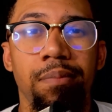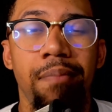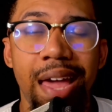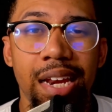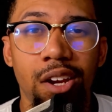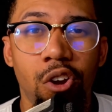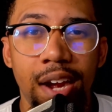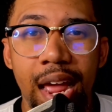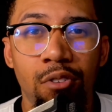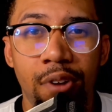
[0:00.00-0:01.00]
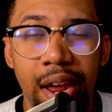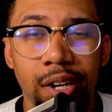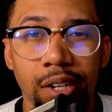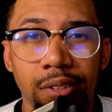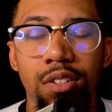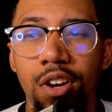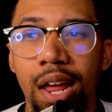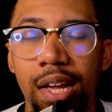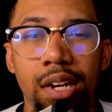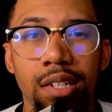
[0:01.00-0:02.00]
made it on that record. You're
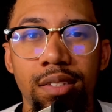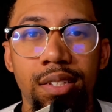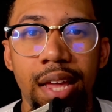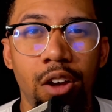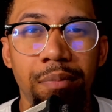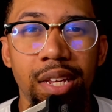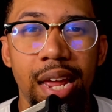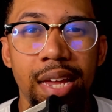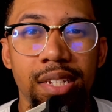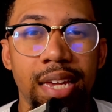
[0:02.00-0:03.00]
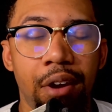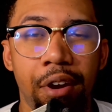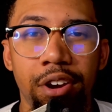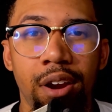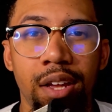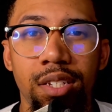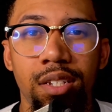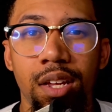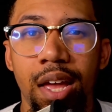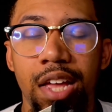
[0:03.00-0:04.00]
not going to tell me that his character
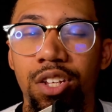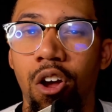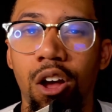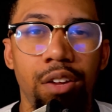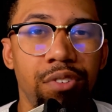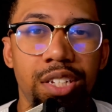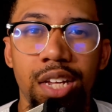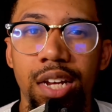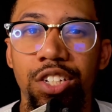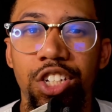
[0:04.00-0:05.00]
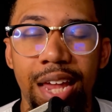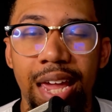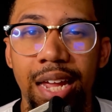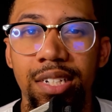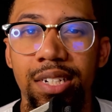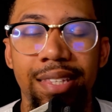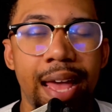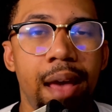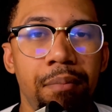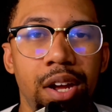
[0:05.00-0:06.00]
has all of a sudden changed
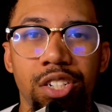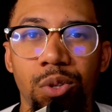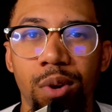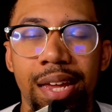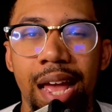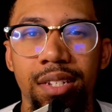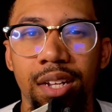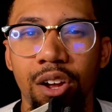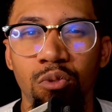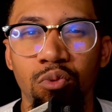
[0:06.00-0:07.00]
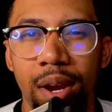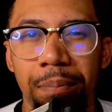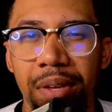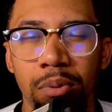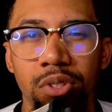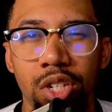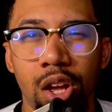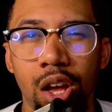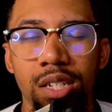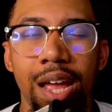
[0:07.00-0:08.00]
that much to where he has to go rip people's
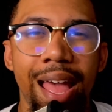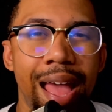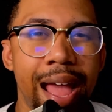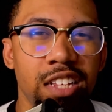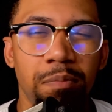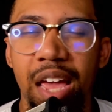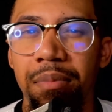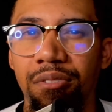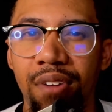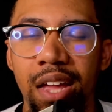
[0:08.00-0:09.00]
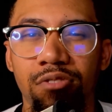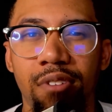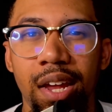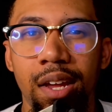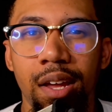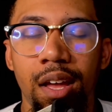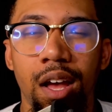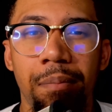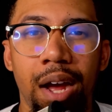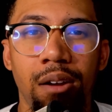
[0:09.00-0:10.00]
songs. Ask Babyface Ray
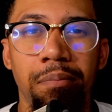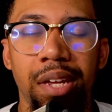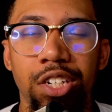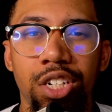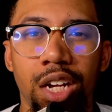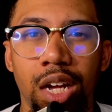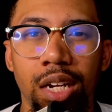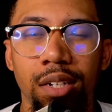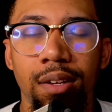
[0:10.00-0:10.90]
about Big Sean.